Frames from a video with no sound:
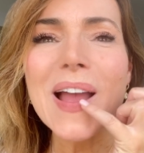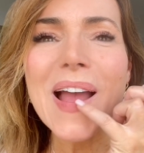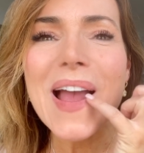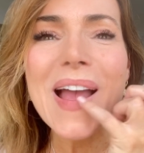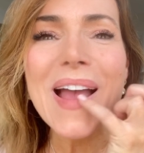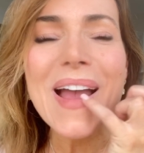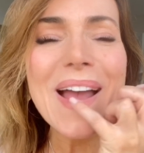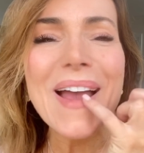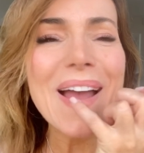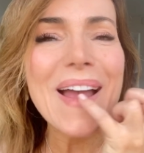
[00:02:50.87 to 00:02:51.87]

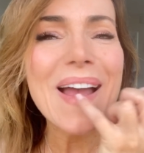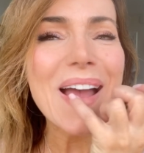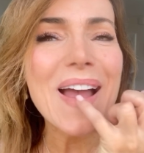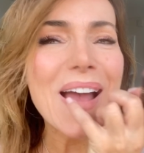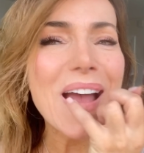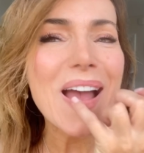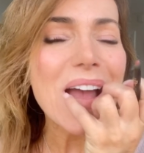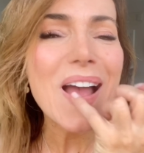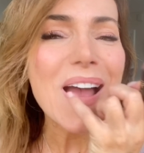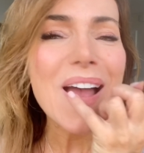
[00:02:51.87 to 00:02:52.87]

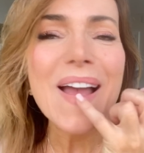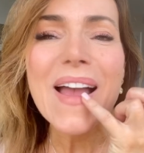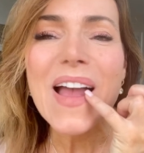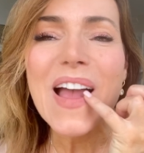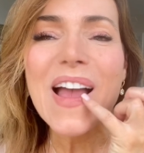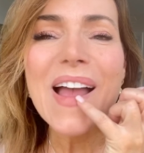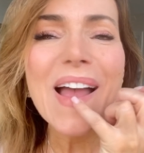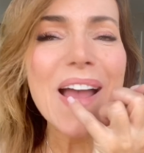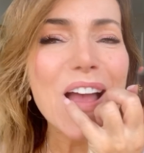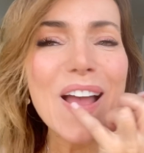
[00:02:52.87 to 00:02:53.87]

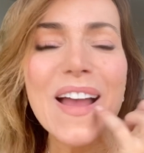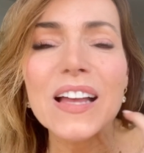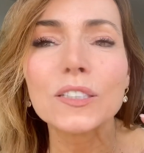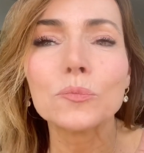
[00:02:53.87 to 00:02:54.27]
Nothing is said.